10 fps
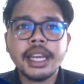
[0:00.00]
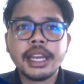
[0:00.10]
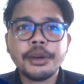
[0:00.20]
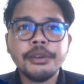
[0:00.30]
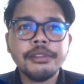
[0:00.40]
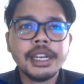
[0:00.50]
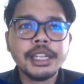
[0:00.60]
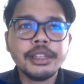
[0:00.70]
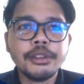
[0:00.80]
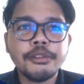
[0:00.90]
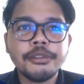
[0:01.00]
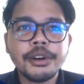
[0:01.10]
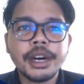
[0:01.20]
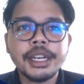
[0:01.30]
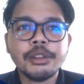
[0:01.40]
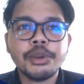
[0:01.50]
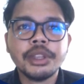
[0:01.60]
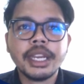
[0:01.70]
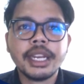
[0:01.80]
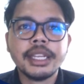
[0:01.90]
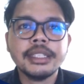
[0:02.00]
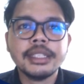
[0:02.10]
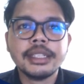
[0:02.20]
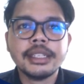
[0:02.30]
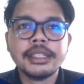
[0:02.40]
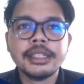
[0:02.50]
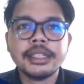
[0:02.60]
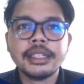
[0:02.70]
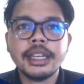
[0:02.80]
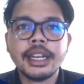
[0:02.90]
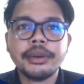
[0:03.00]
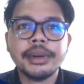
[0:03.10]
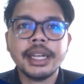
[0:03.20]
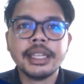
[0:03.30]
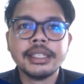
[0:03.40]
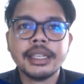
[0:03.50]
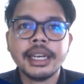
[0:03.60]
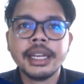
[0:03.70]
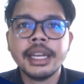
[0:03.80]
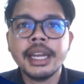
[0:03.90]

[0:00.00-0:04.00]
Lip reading: equivalent to 428 instances in our dataset.